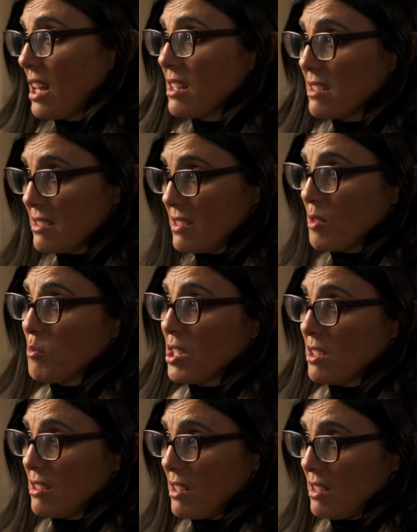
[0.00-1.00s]
on the
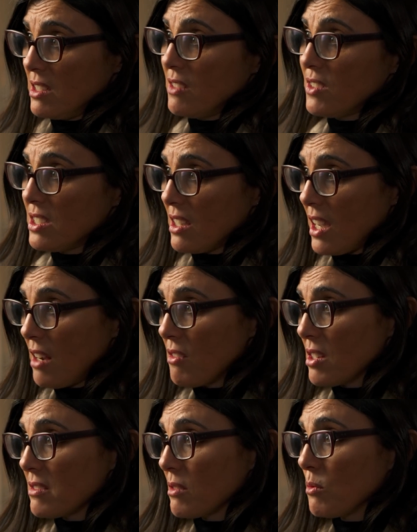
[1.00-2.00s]
stigma that the activity
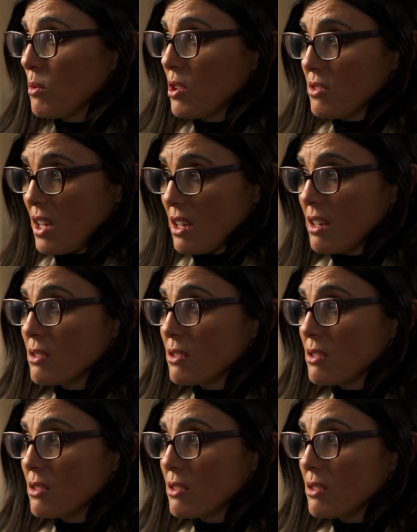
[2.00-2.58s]
carries and what they